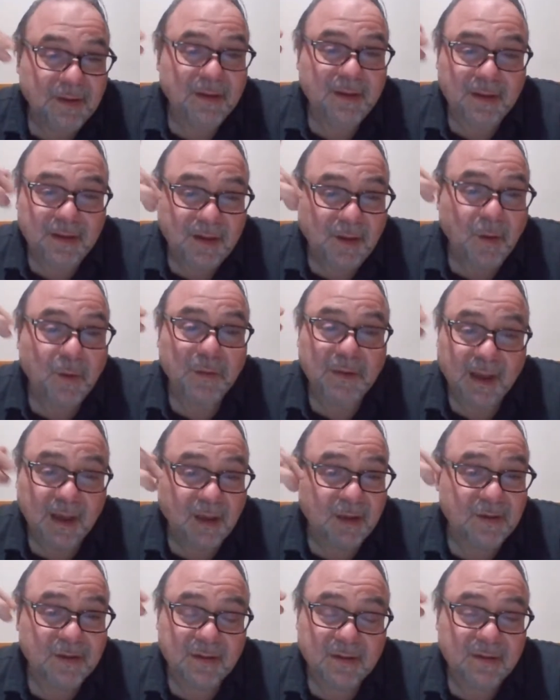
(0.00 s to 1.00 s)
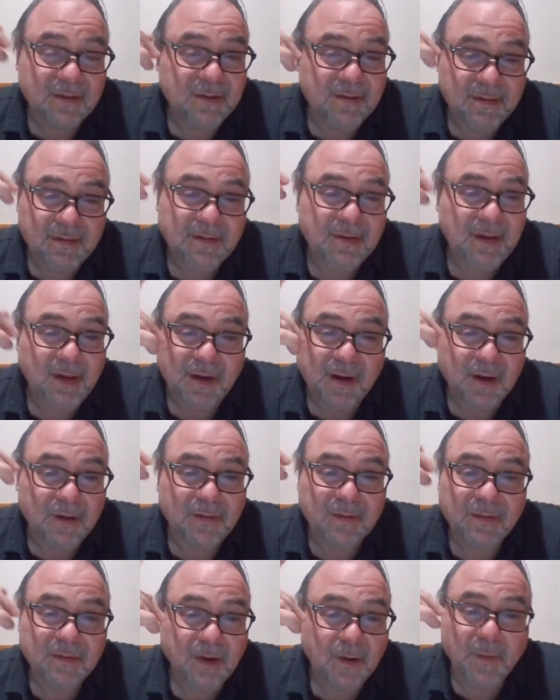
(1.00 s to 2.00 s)
the hotels, you
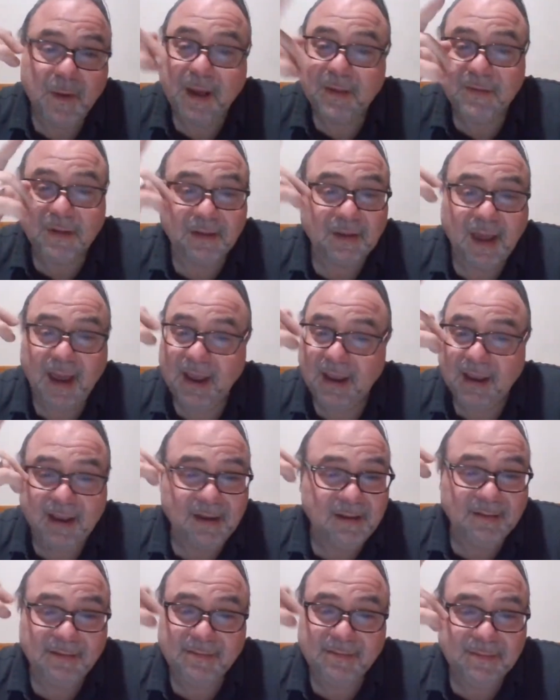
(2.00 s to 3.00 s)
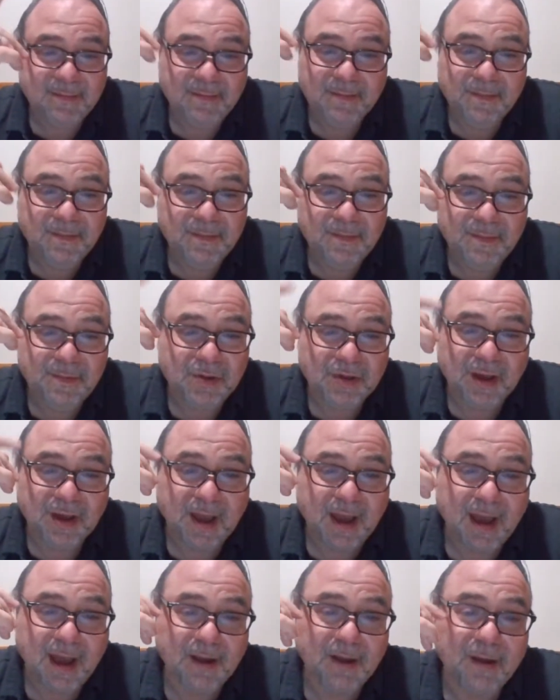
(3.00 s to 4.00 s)
know, around the lake in
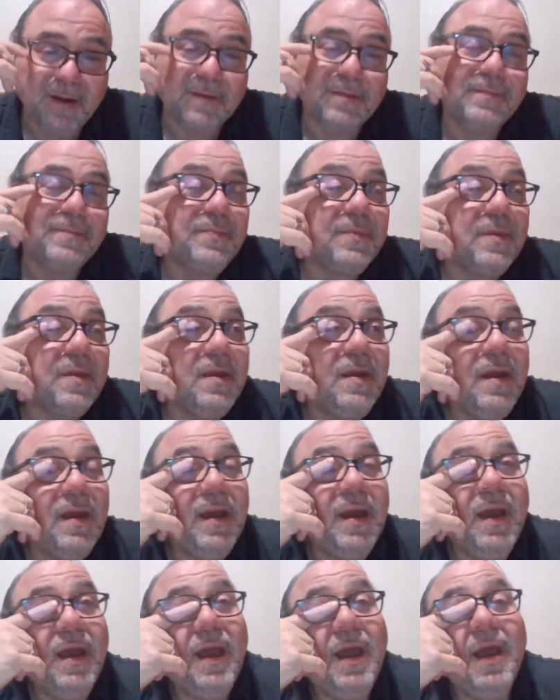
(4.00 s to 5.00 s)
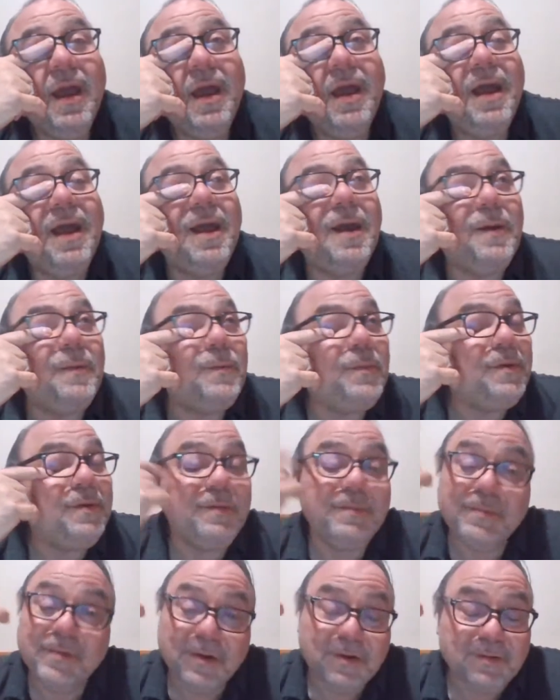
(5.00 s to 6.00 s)
Chicago.
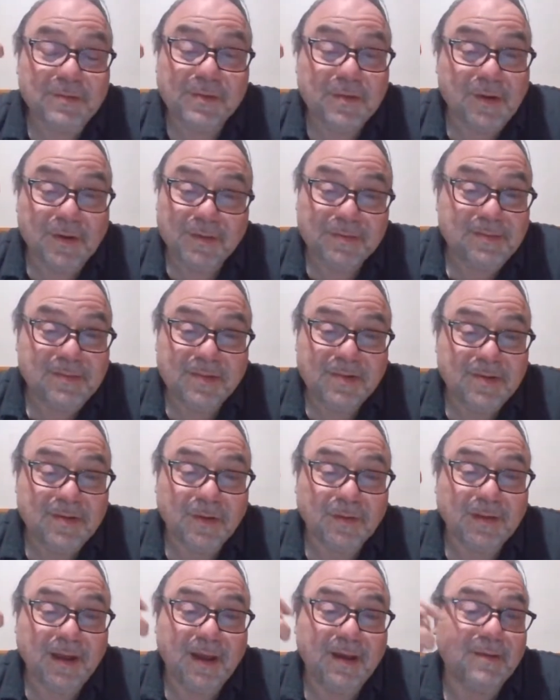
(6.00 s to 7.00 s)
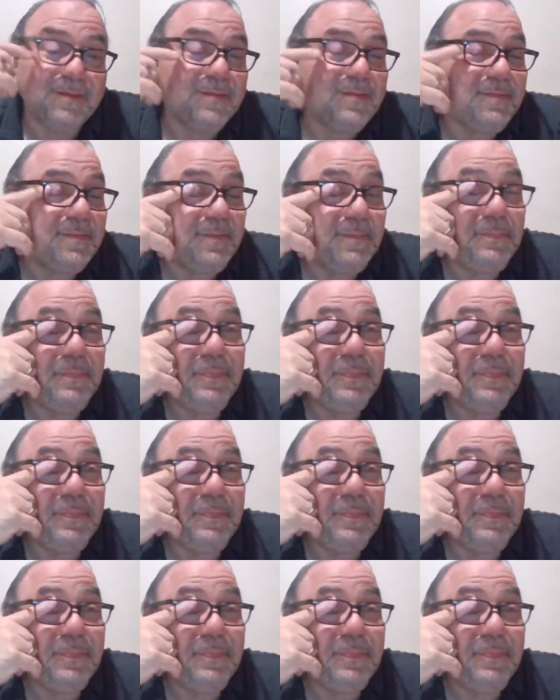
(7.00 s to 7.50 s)
They're sold out.